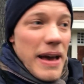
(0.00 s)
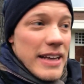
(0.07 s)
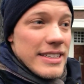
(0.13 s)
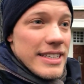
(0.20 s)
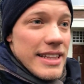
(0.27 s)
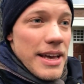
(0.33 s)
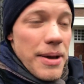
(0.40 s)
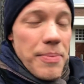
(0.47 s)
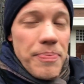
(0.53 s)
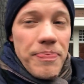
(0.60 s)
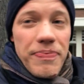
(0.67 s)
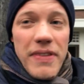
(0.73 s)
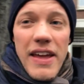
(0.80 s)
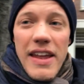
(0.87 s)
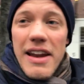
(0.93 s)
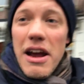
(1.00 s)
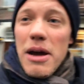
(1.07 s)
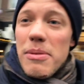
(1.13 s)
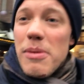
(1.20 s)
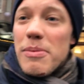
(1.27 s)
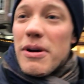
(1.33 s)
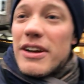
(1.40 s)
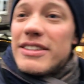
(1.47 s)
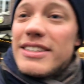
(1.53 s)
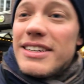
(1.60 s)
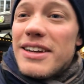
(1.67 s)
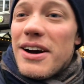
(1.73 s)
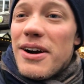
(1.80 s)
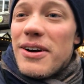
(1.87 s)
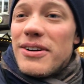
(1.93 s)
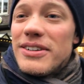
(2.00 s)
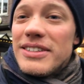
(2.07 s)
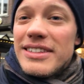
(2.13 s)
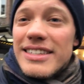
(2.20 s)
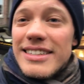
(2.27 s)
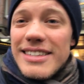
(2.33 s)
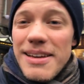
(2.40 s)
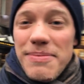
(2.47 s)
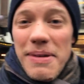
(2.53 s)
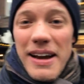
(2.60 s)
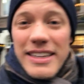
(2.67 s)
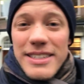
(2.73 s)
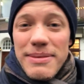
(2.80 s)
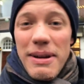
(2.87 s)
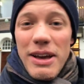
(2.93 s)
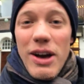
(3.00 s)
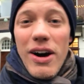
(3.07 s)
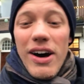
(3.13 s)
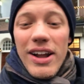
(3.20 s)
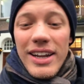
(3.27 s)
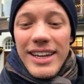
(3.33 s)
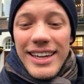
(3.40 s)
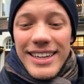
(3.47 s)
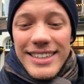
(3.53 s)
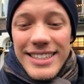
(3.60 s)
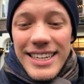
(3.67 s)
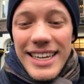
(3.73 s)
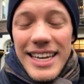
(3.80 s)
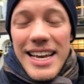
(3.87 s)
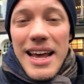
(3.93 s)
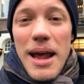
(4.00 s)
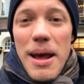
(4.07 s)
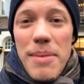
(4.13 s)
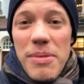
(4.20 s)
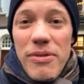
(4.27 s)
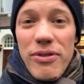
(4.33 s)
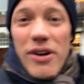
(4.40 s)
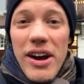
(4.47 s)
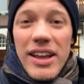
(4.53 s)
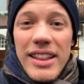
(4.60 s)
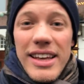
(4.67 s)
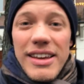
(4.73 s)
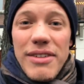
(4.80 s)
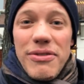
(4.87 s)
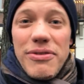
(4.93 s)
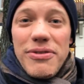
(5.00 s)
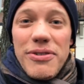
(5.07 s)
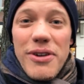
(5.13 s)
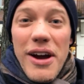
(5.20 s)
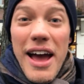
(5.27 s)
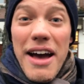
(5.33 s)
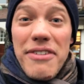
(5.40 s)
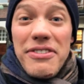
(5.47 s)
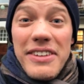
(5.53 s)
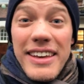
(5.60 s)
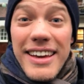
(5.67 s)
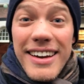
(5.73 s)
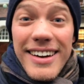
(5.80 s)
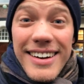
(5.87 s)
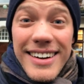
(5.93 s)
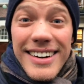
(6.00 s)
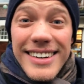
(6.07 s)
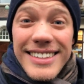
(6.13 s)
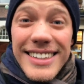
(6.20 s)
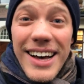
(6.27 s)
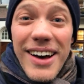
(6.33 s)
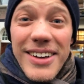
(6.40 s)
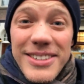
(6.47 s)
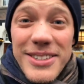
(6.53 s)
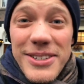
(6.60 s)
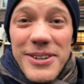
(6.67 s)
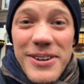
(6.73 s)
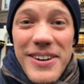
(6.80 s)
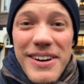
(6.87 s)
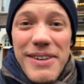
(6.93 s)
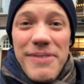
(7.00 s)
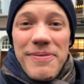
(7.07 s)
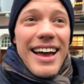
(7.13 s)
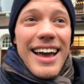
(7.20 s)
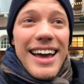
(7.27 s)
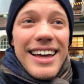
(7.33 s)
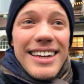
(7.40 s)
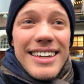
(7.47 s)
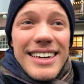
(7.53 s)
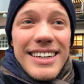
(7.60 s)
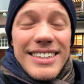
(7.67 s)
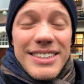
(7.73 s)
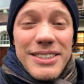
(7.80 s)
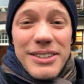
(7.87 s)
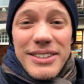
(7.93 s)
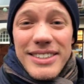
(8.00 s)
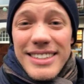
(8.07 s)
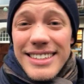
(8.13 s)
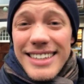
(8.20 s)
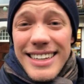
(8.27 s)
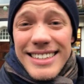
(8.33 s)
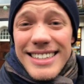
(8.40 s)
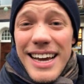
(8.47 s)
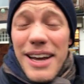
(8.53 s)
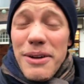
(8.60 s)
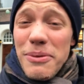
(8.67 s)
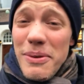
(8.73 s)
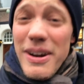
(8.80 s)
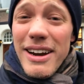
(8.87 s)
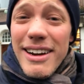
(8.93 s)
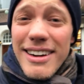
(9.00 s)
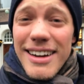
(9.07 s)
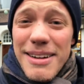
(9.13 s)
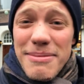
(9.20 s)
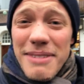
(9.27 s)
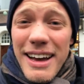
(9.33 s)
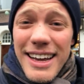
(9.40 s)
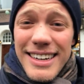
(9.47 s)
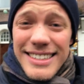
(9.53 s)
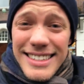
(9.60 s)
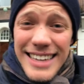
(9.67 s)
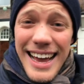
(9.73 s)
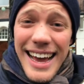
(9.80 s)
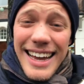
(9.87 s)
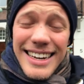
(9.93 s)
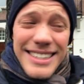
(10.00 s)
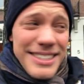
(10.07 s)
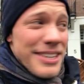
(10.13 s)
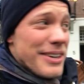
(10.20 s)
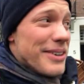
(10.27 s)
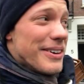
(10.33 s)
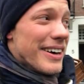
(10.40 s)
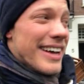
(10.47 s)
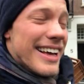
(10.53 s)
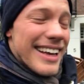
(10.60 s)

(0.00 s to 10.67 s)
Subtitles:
back to them, and now I'm at Martineau to say bye to my colleagues before I leave for half a year on tour. And so it's kind of weird. I'm kind of sad too,